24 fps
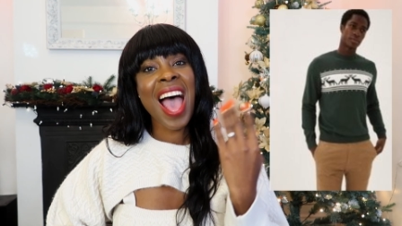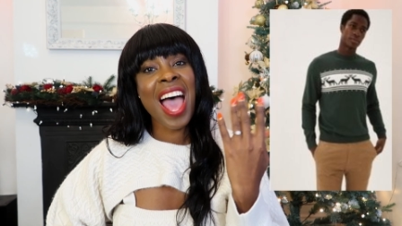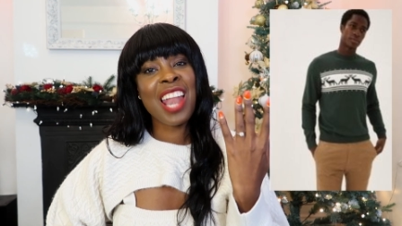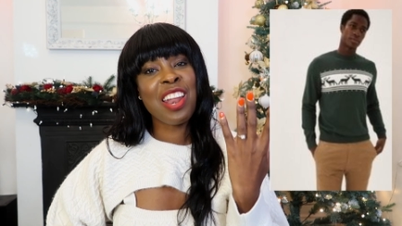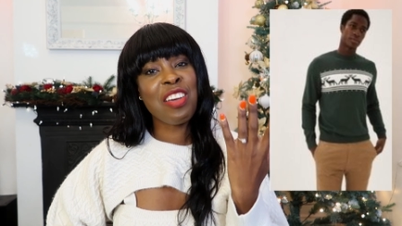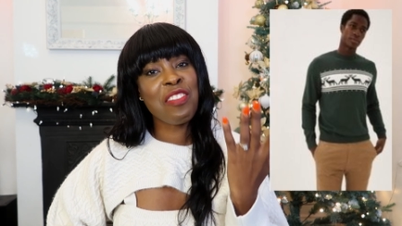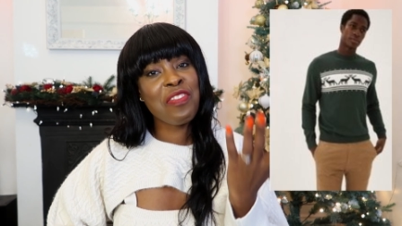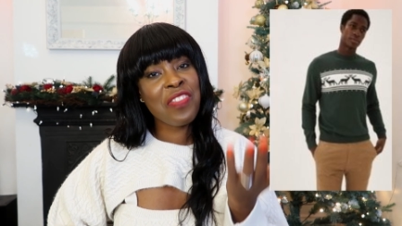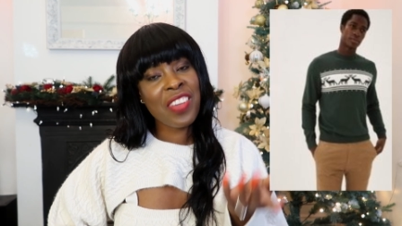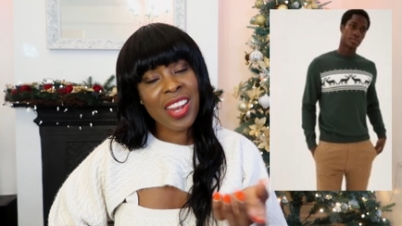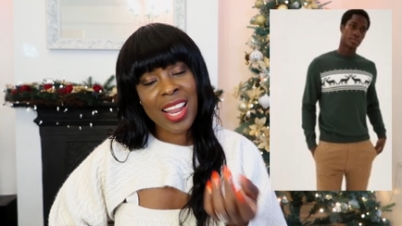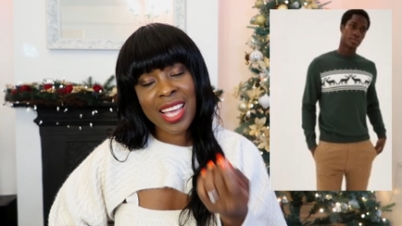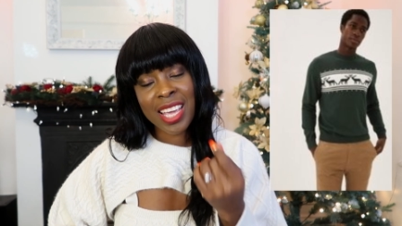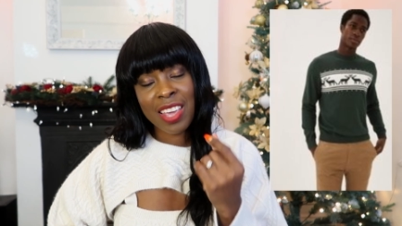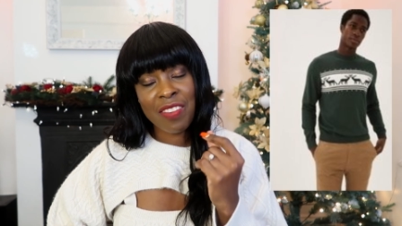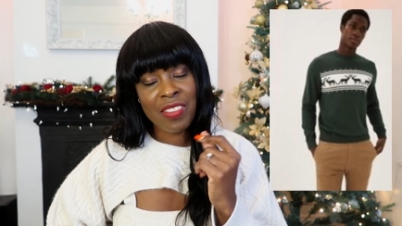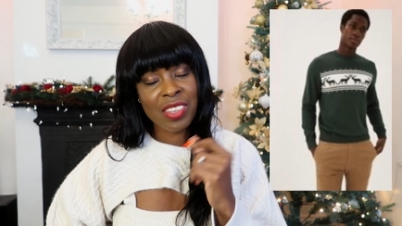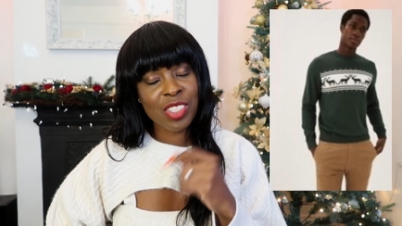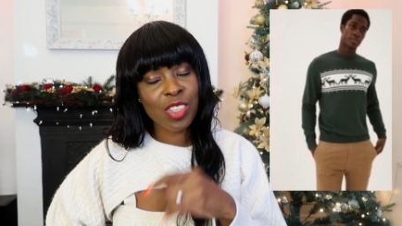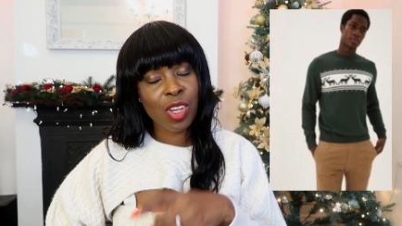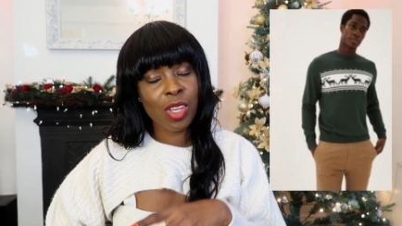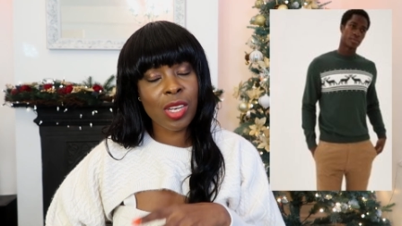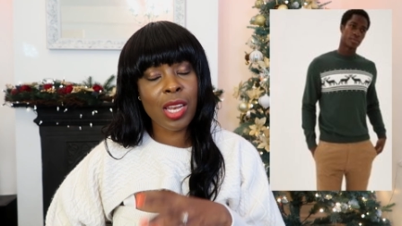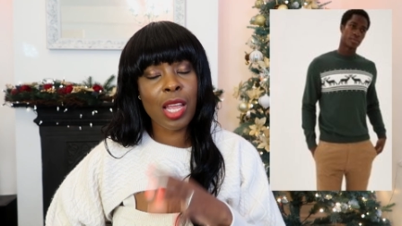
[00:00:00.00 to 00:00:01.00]
and I feel like
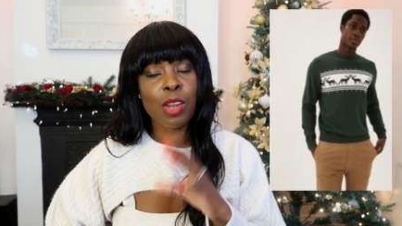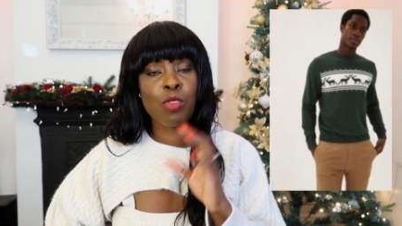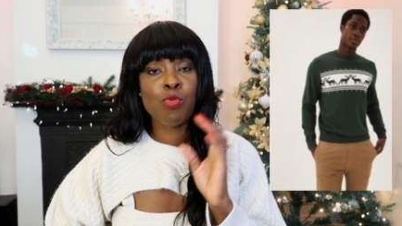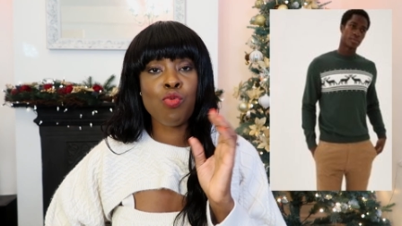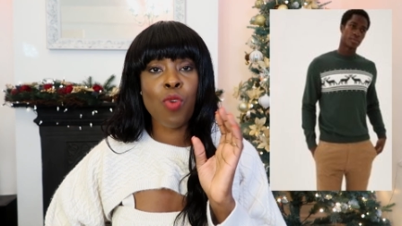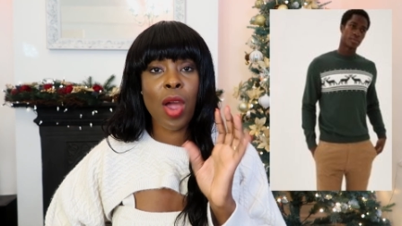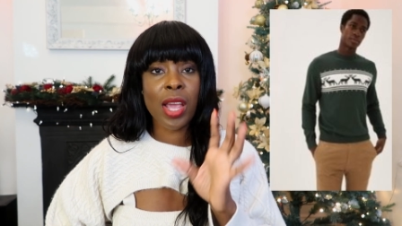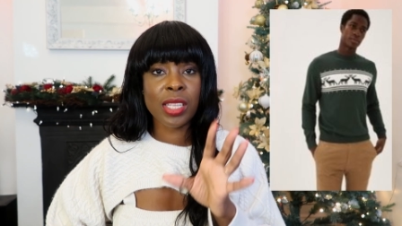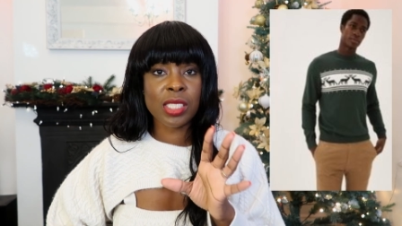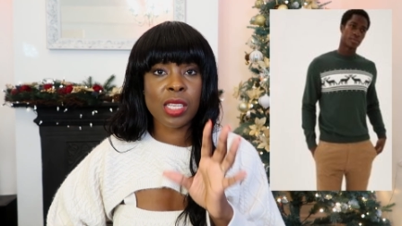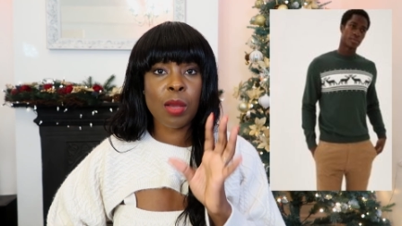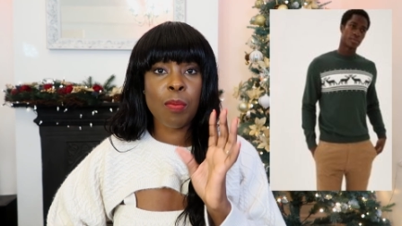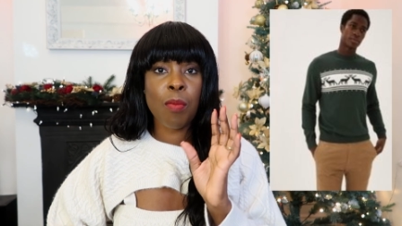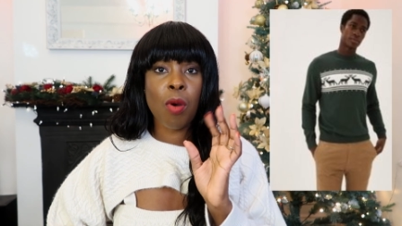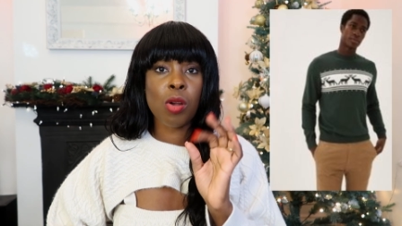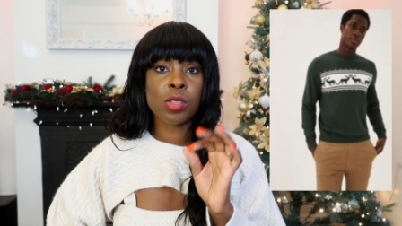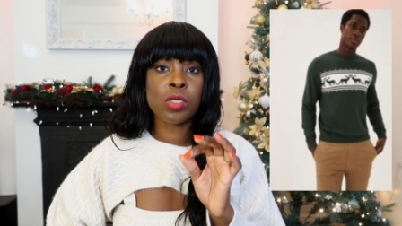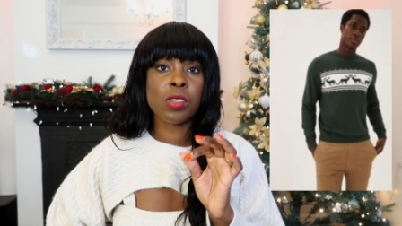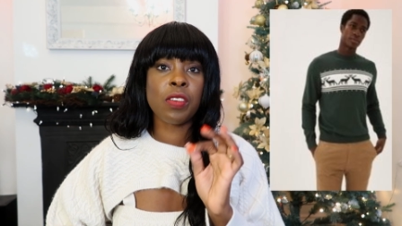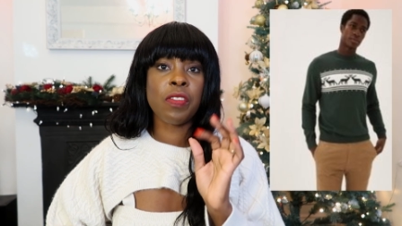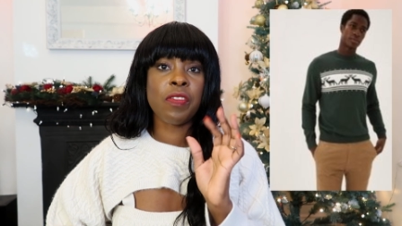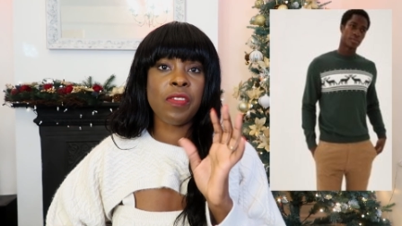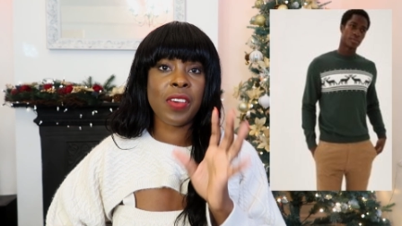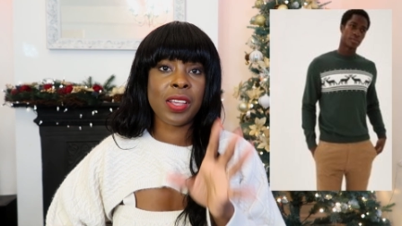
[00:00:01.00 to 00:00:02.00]
if it's got the like right
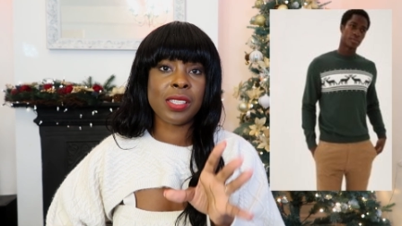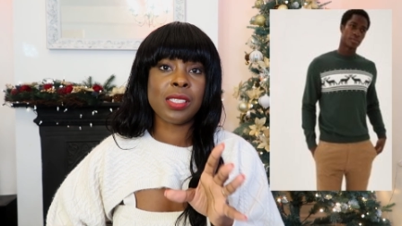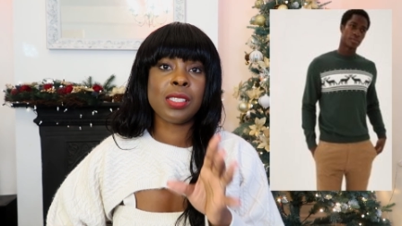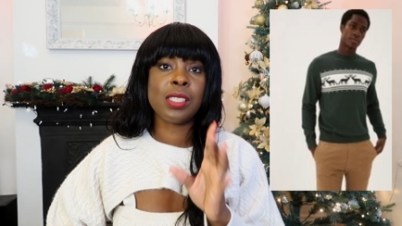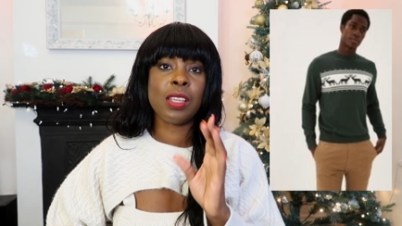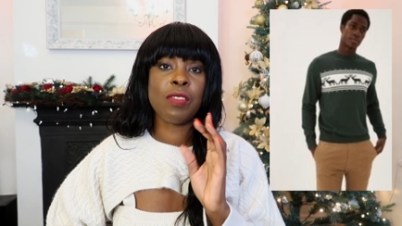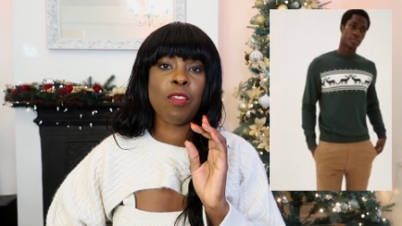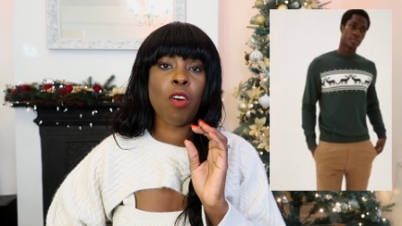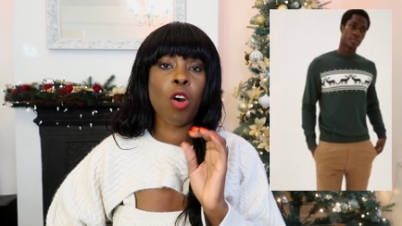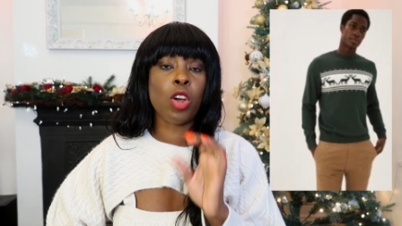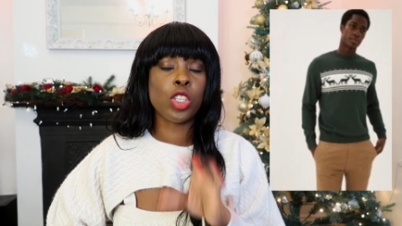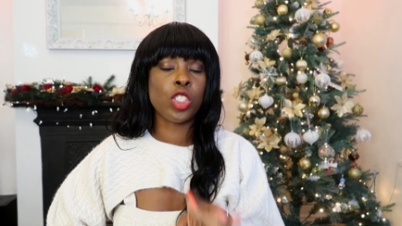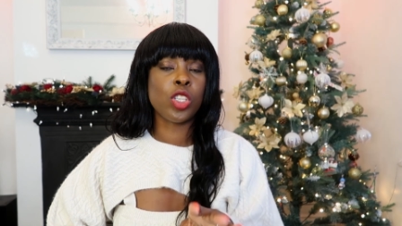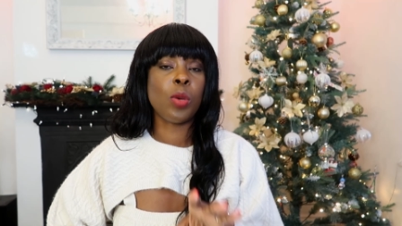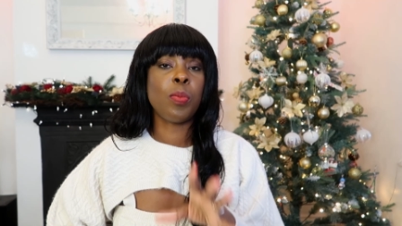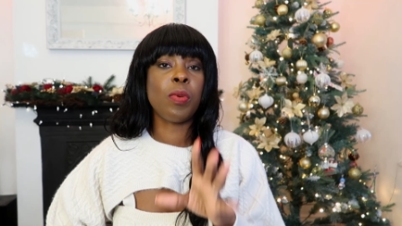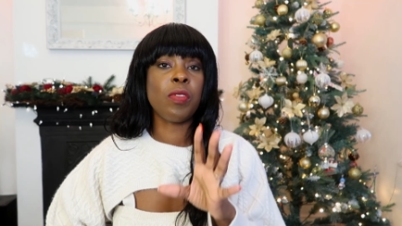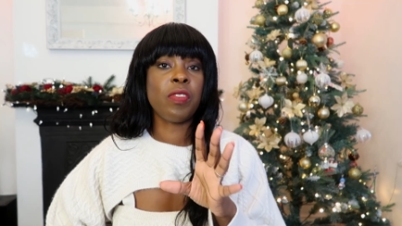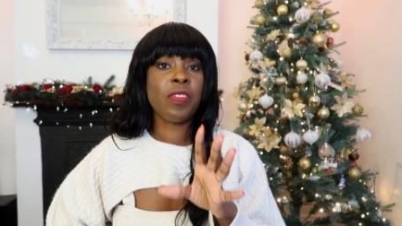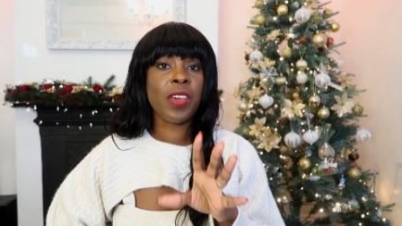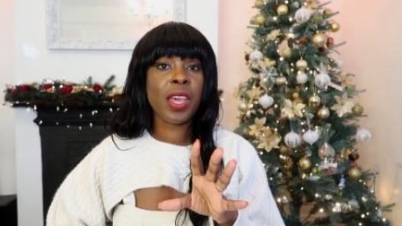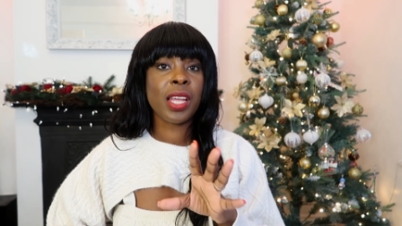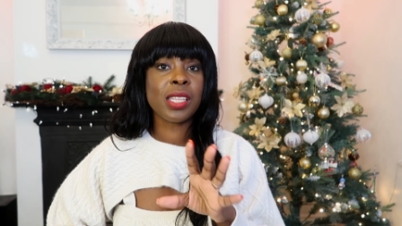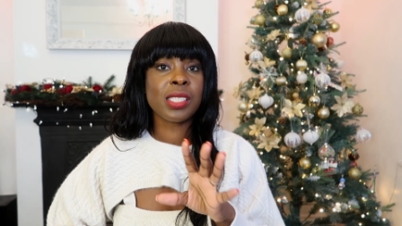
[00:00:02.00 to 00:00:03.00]
amount of festive on
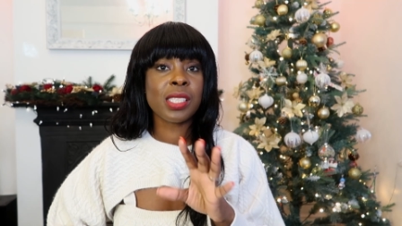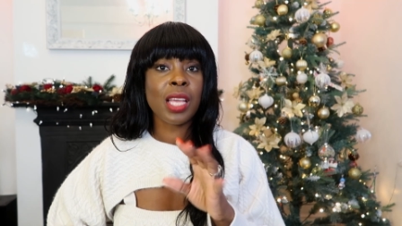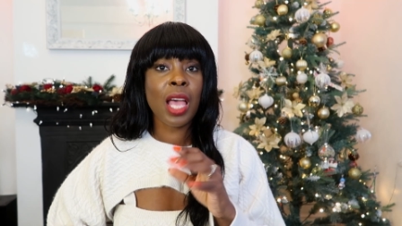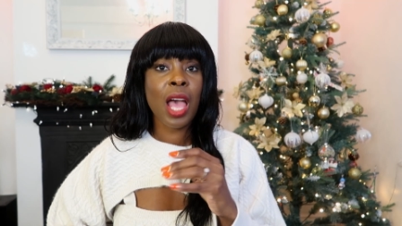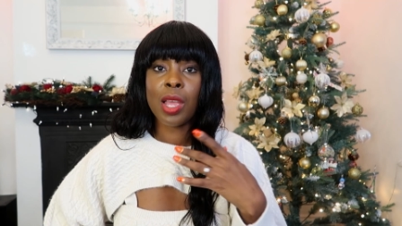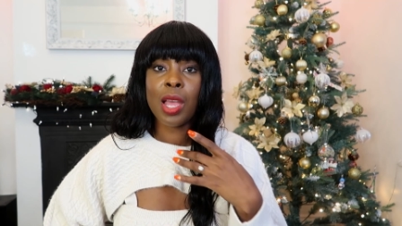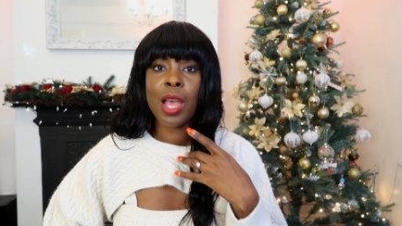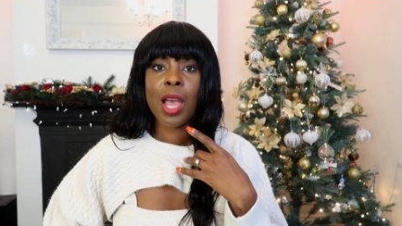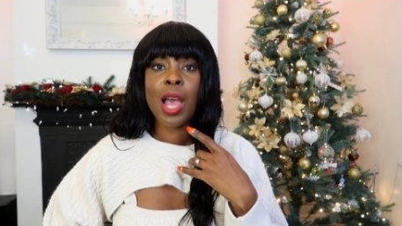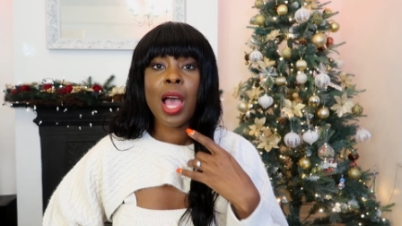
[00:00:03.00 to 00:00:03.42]
top of it